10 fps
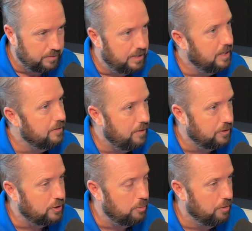end of
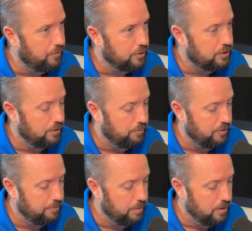October, first of
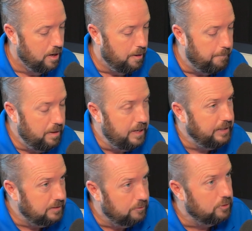November.
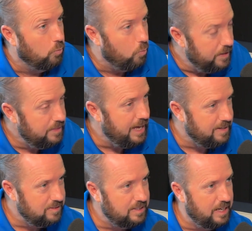But with
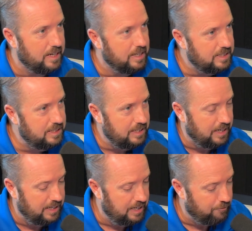that said,
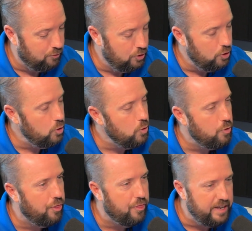again, if you
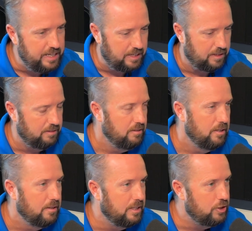think
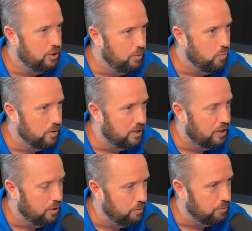that you want
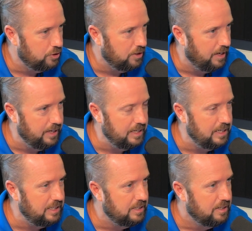to coach
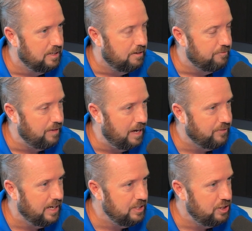a
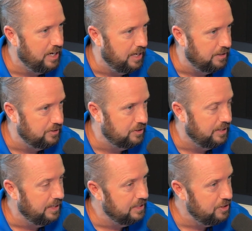5K
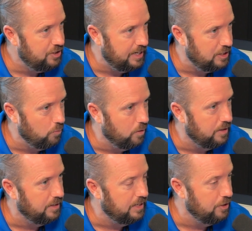challenge in
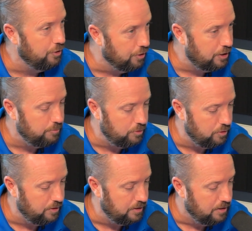January in your
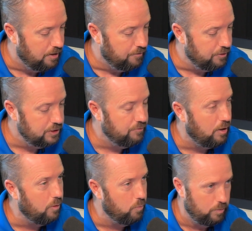community, first of
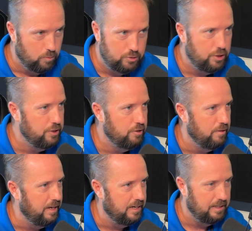all, we want you to
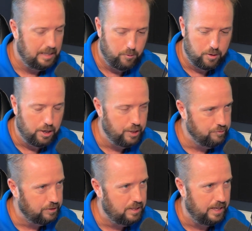do that. I want
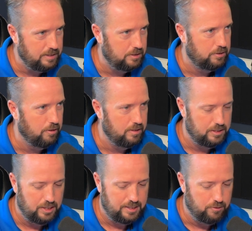100 classes starting
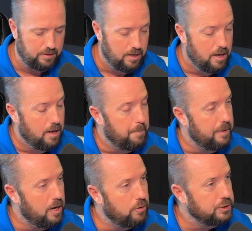in January,
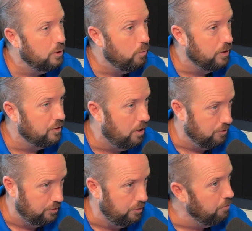but I also want to
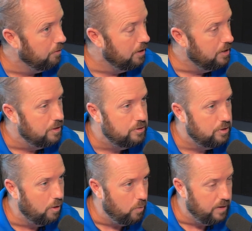talk to you.
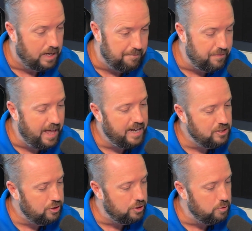So if that
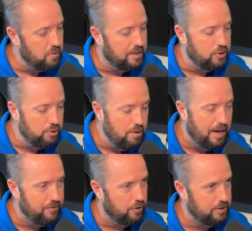is you and you
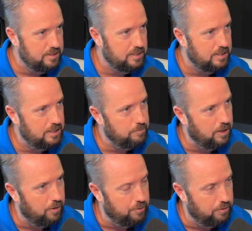haven't already sent an
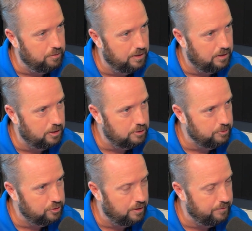email to
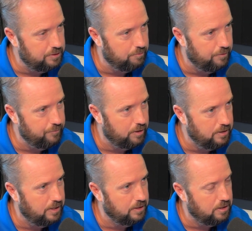customer service at
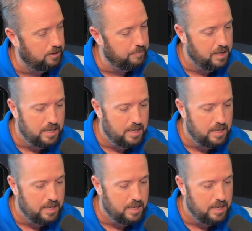runforgod.com,